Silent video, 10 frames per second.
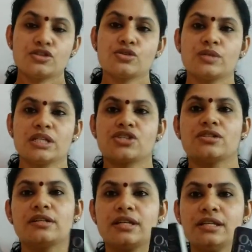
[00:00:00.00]
two
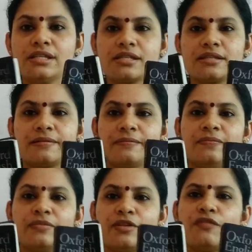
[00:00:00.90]
dictionaries
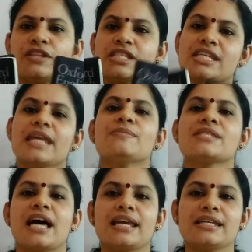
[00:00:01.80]
of the same
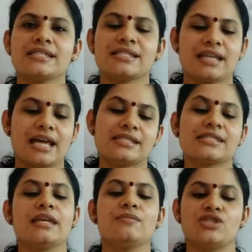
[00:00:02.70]
size and
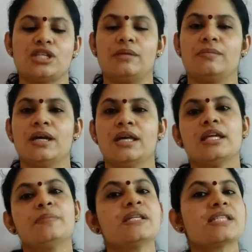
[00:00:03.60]
same shape.
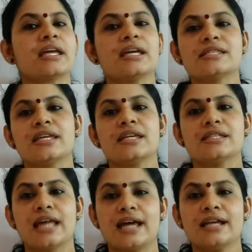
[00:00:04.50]
That means I can
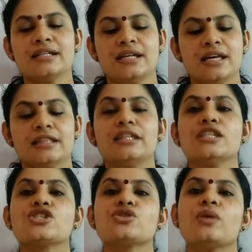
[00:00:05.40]
say that
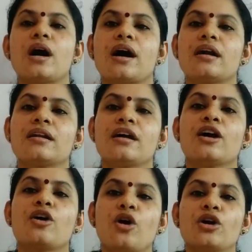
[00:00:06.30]
these two are
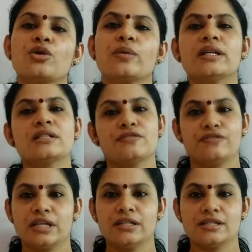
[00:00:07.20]
congruent
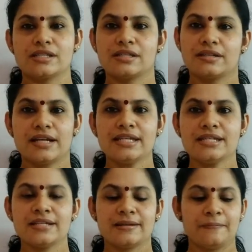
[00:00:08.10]
figures,
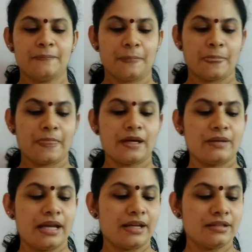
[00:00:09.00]
right? Now
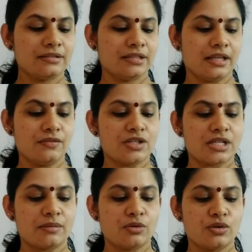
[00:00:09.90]
another thing which
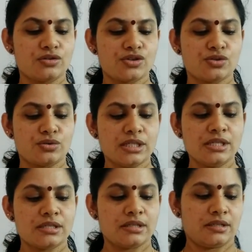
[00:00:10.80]
I am going to show
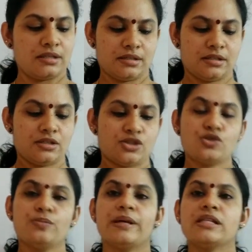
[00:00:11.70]
is
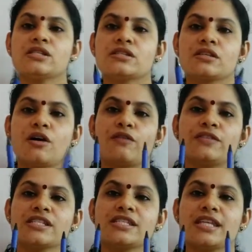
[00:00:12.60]
two pens
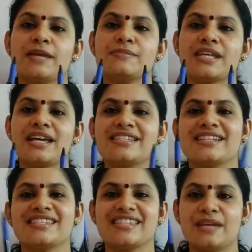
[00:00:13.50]
of the same size
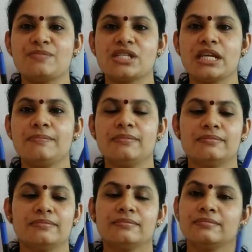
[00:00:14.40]
and same shape.